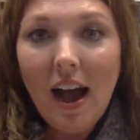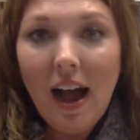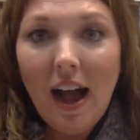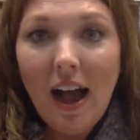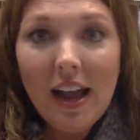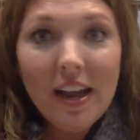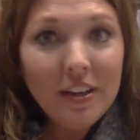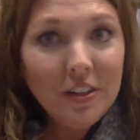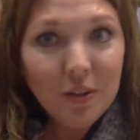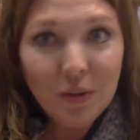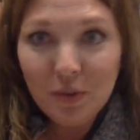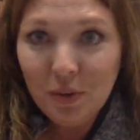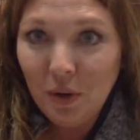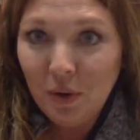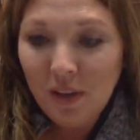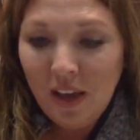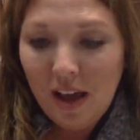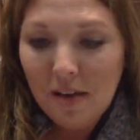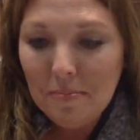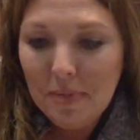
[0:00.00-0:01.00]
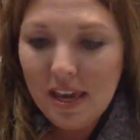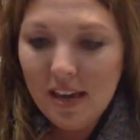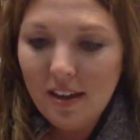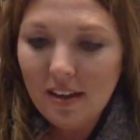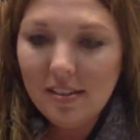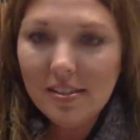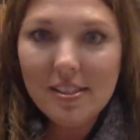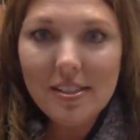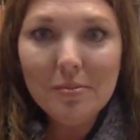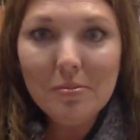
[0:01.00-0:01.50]
I don't know yet
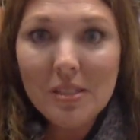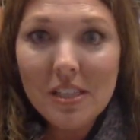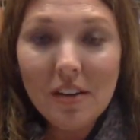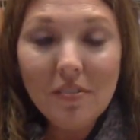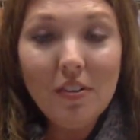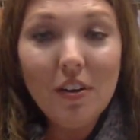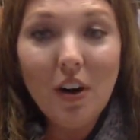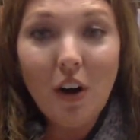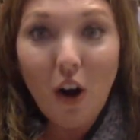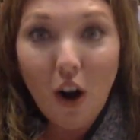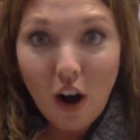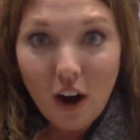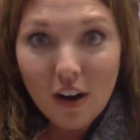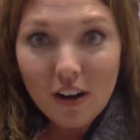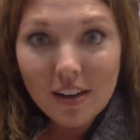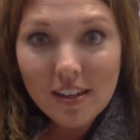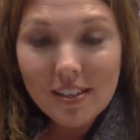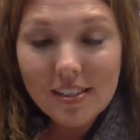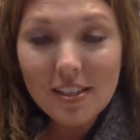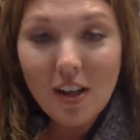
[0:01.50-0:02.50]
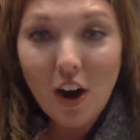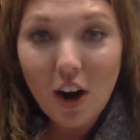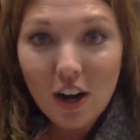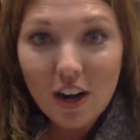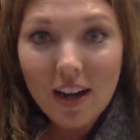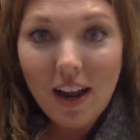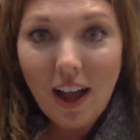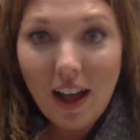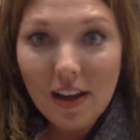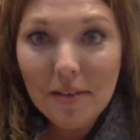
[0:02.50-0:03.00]
because some stuff are, are is
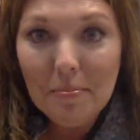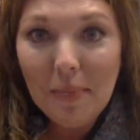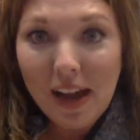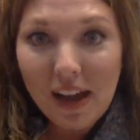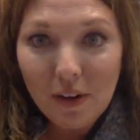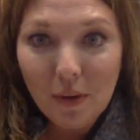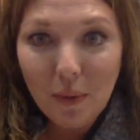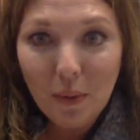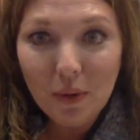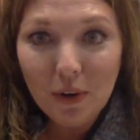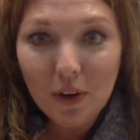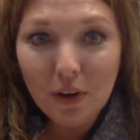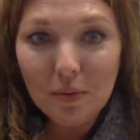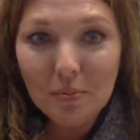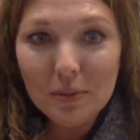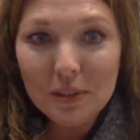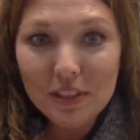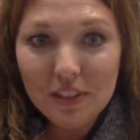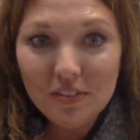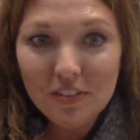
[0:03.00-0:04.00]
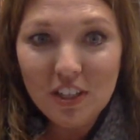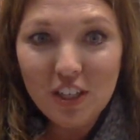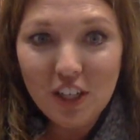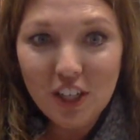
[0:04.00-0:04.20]
already on back order, believe it